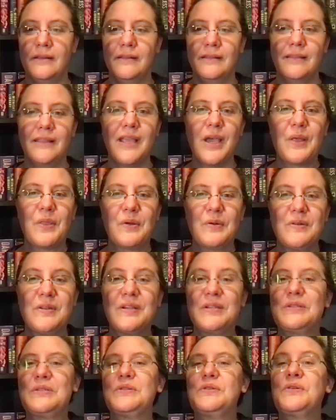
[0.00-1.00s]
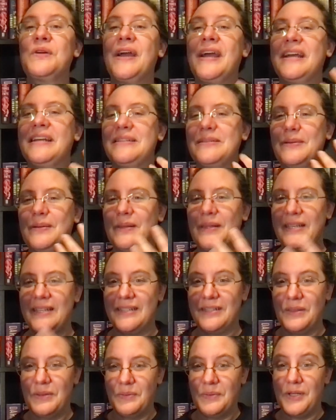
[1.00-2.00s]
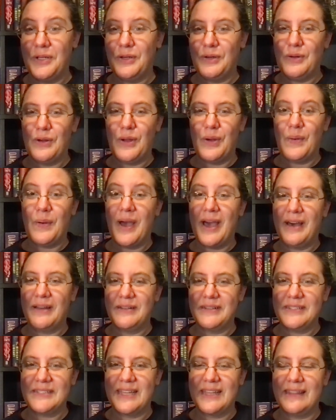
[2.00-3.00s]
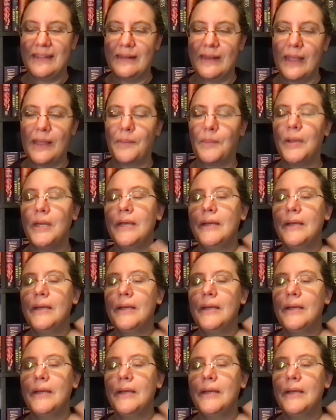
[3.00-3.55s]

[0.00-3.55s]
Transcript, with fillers: the author does try to let the reader know how to say the name.